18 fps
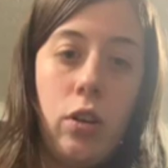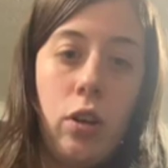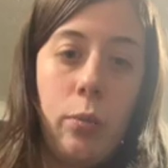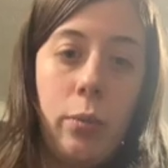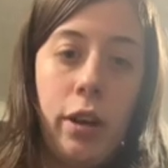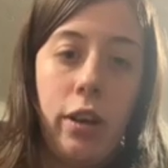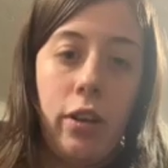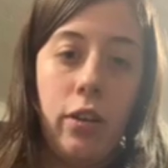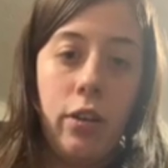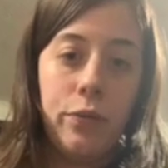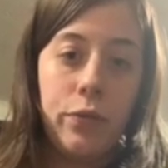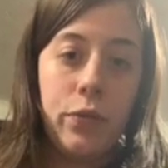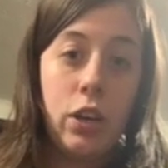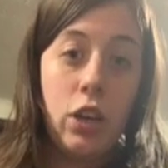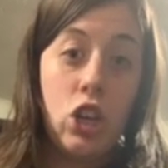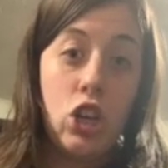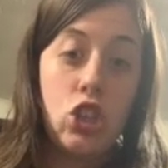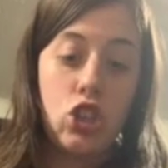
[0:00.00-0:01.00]
my
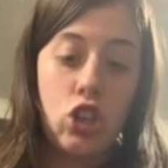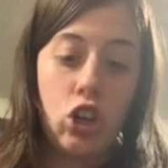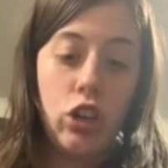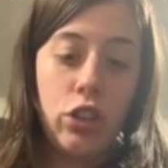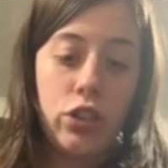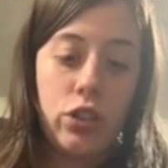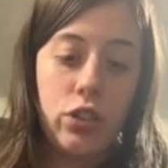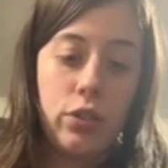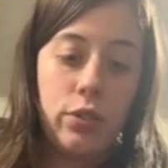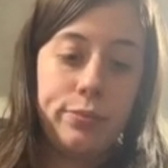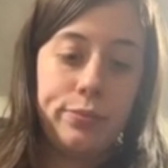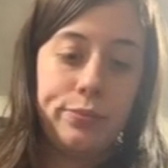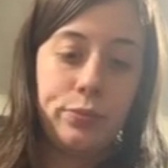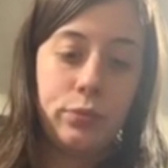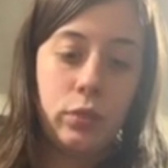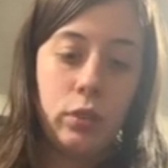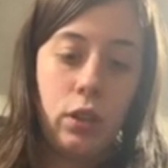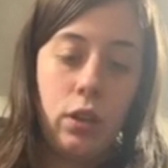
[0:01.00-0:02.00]
shirt.
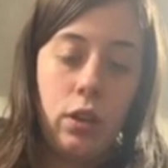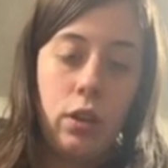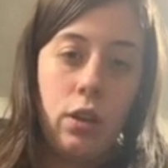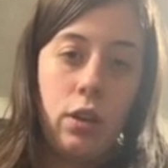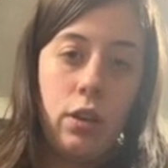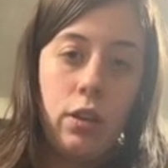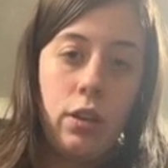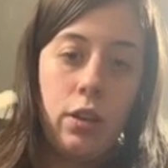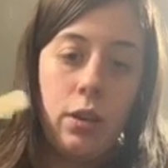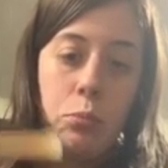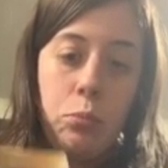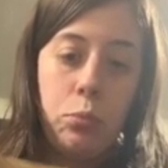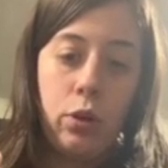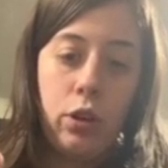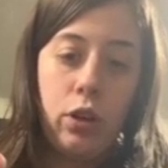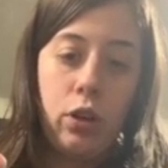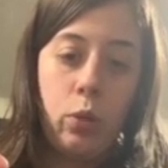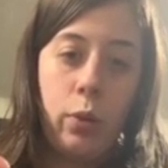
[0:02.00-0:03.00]

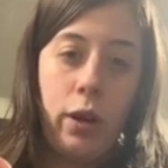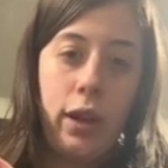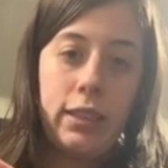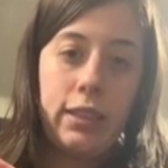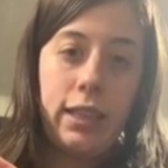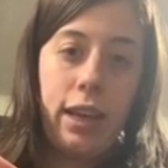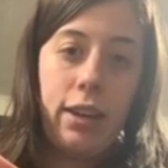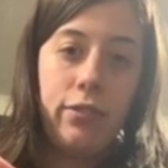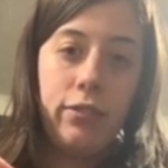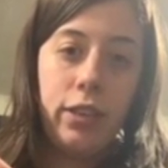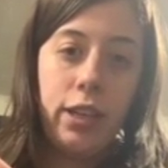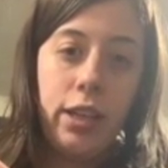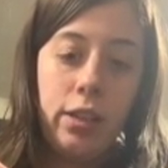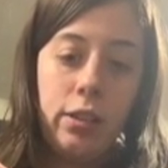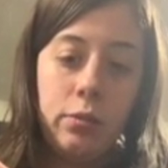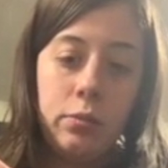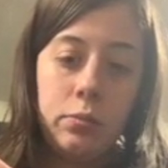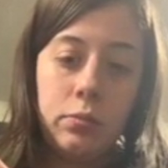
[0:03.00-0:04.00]
Put it away safely.
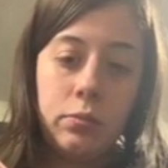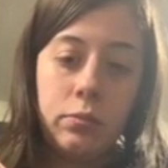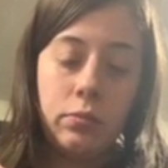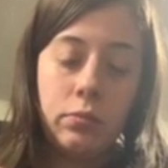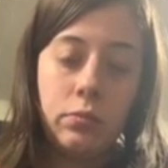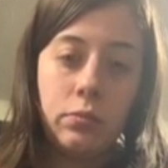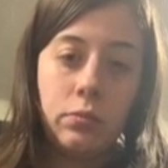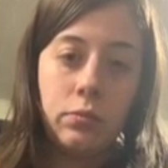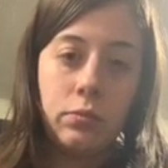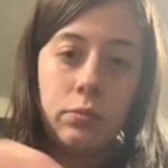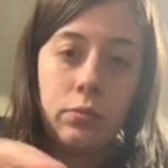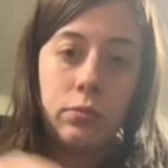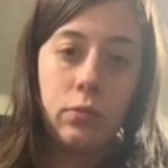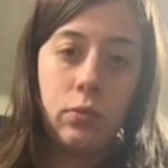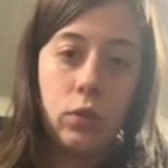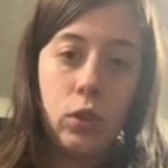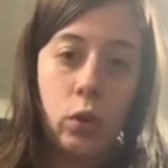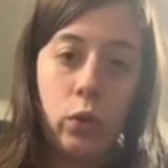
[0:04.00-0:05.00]

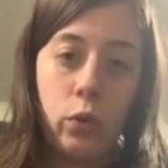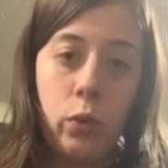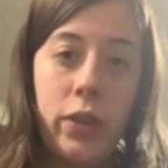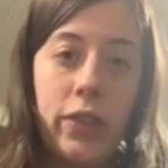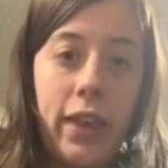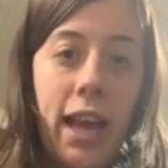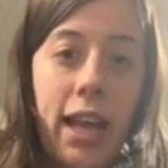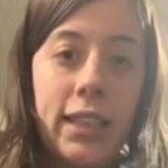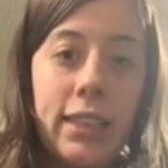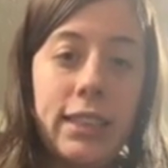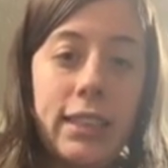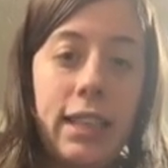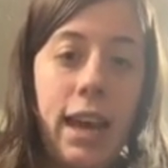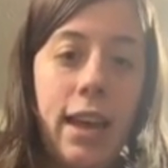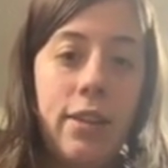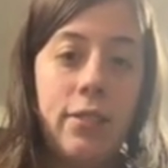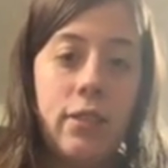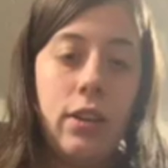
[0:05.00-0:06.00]
So when that's
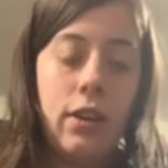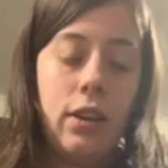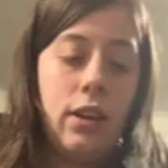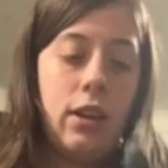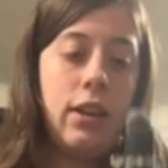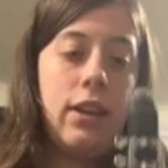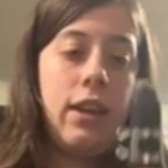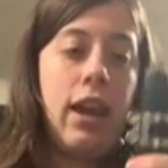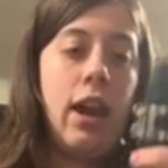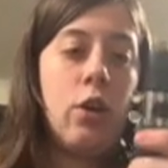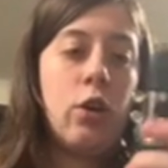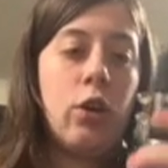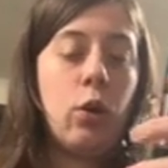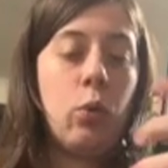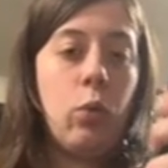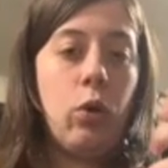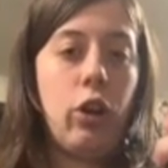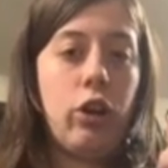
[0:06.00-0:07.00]
set, now you
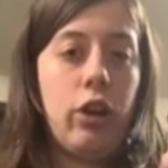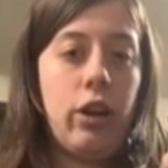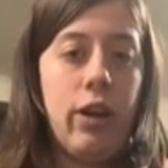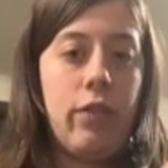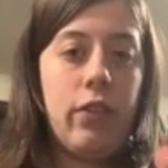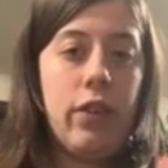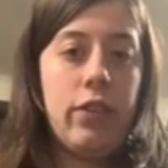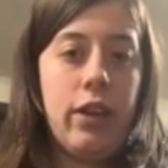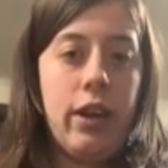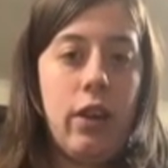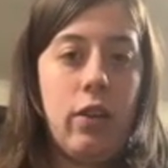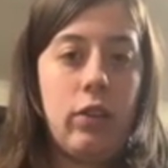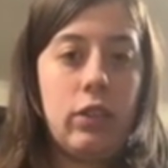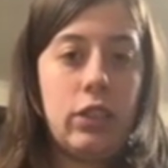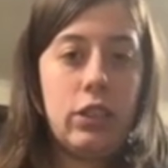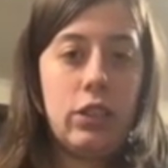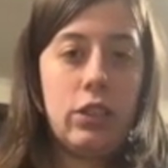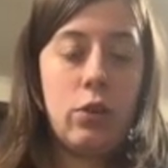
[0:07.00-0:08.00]
can work on everything
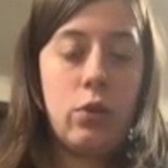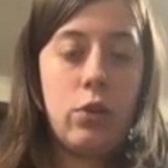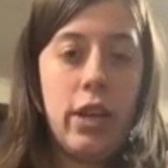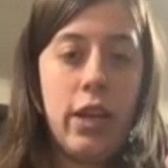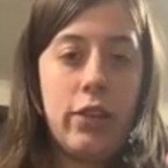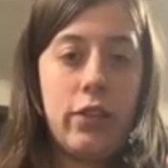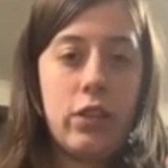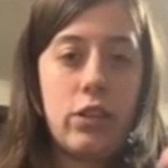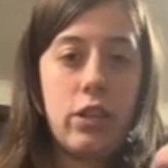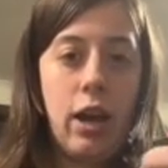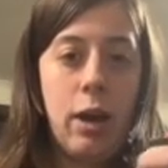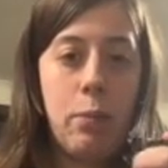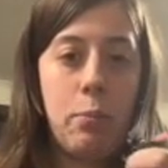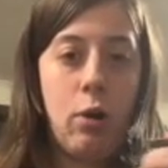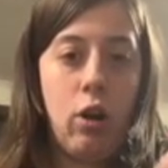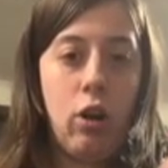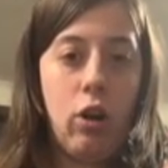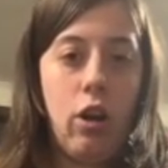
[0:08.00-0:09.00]
else. You take the
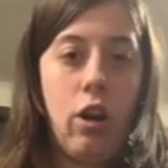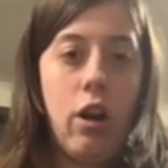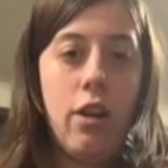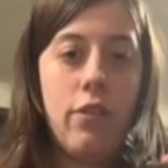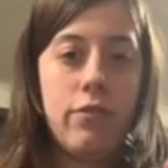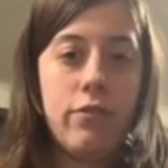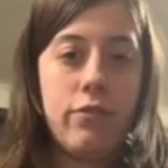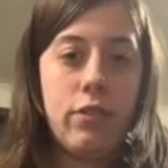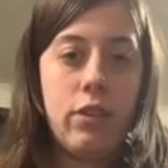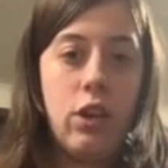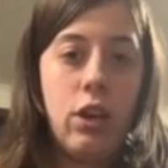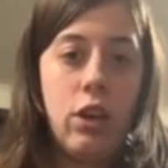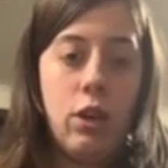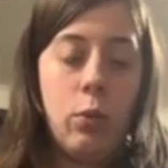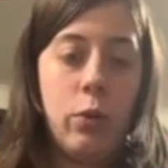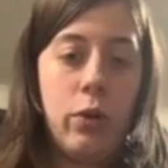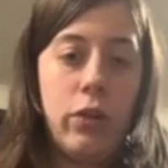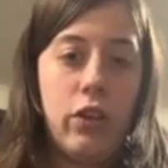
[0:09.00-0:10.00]
top part off
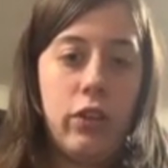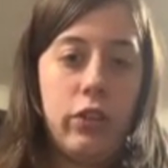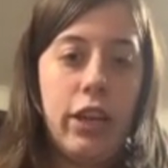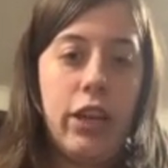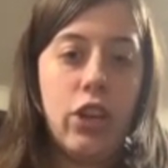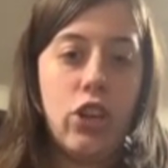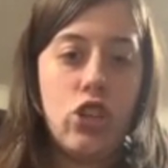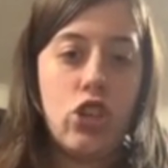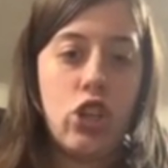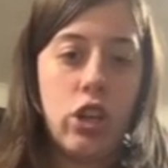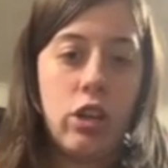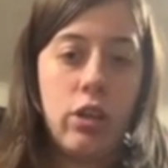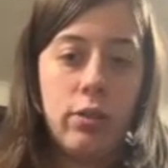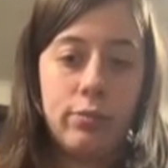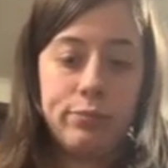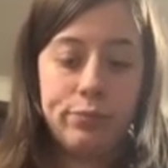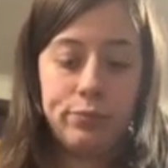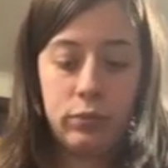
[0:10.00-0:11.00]
with the
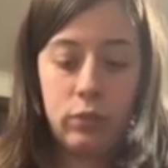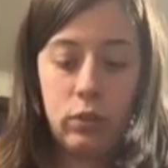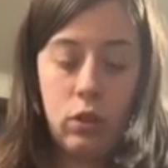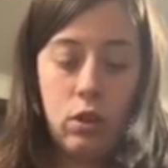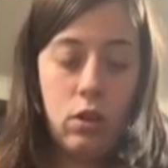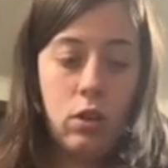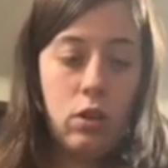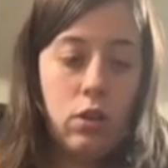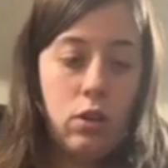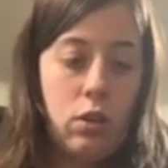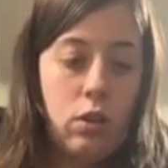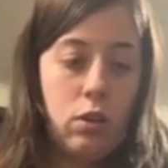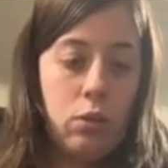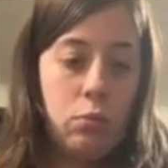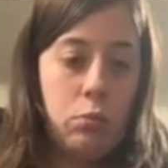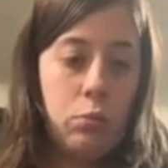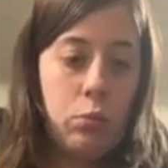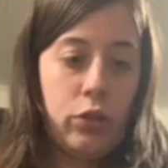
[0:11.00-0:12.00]
ligature.
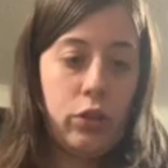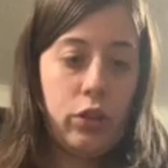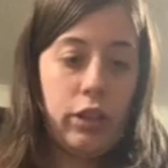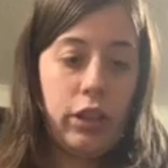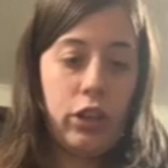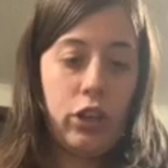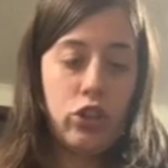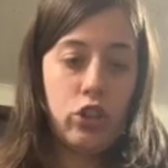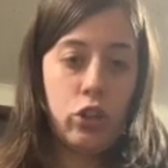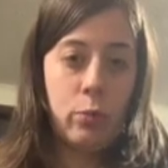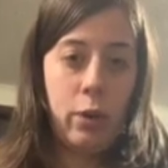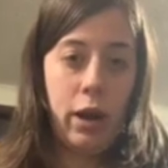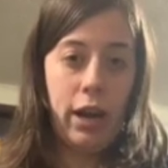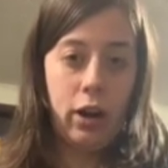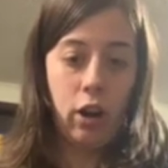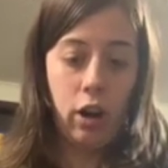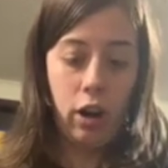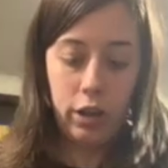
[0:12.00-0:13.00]
Put the ligature
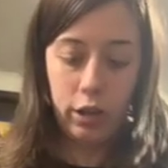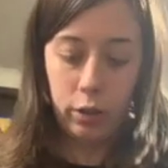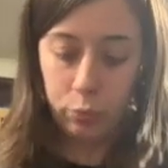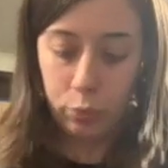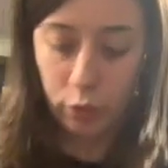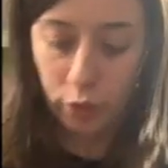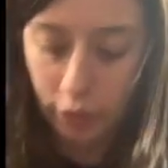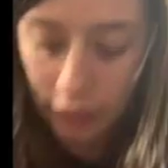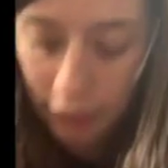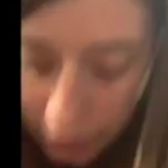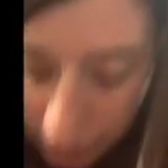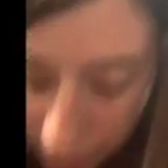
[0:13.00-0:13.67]
back on and put it in its